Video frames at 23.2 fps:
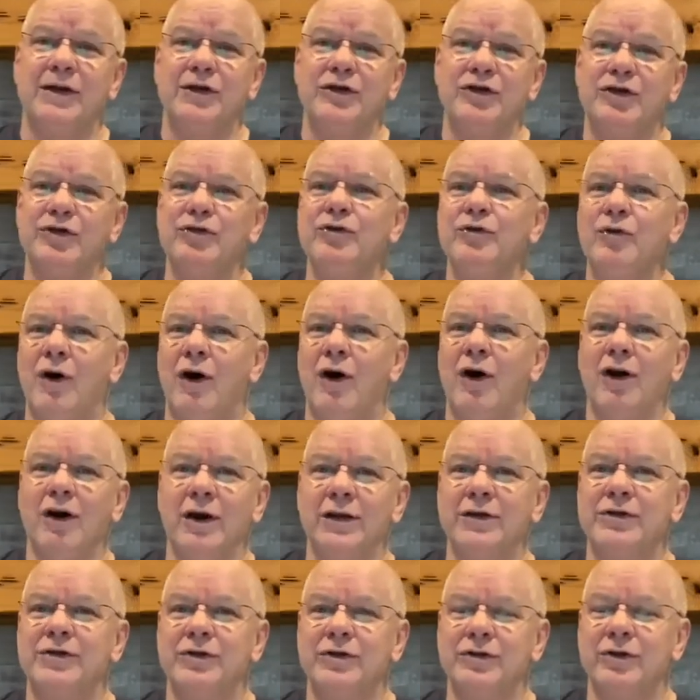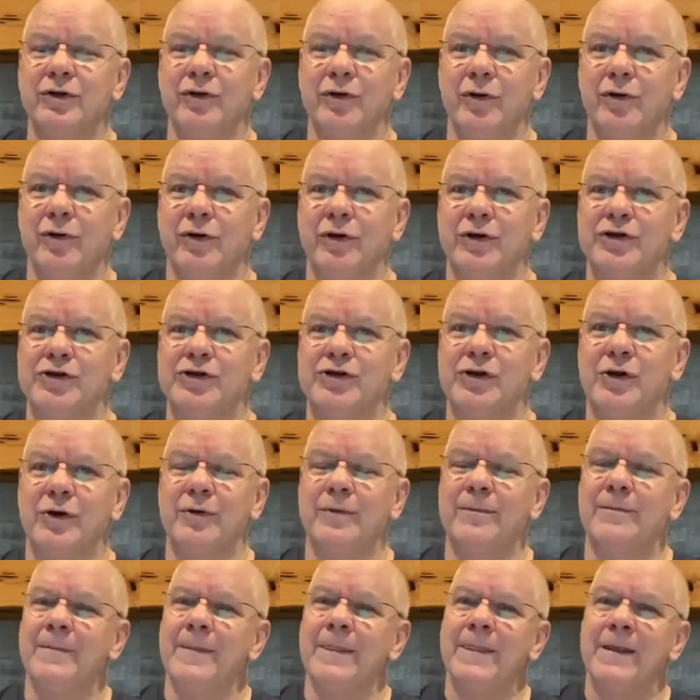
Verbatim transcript: do all unto the lord so